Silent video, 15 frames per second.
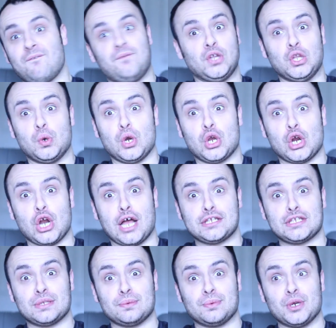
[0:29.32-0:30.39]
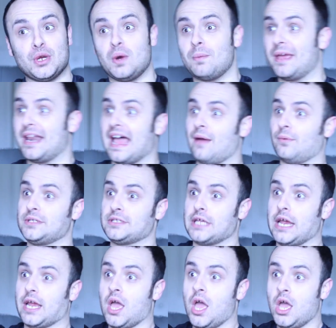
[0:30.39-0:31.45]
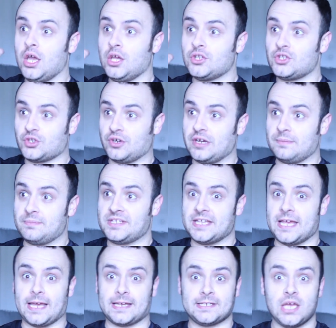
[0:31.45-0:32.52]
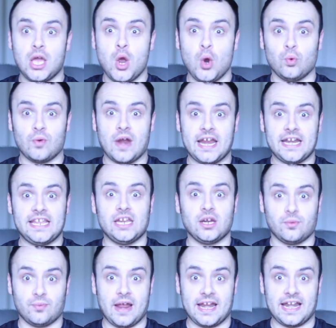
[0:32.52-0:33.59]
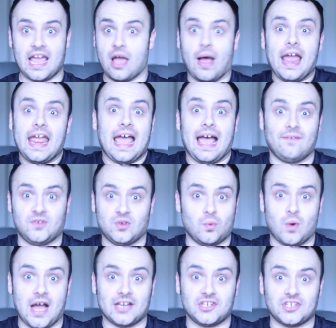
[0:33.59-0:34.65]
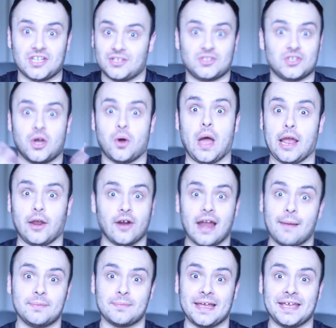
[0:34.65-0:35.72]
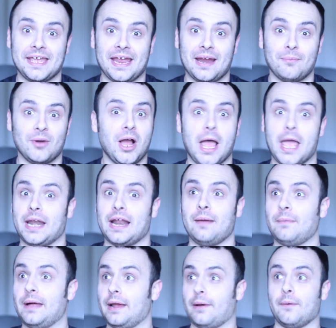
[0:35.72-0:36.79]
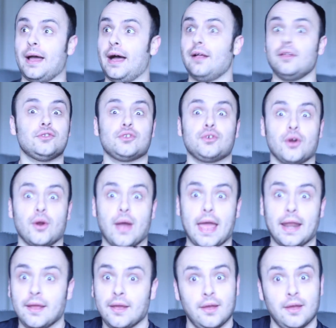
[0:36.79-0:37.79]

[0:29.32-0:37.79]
flew across the room, and I was like, Scream 6, right here, right now. I have to watch it. So I grabbed my camera, and I'm like, well, screw it.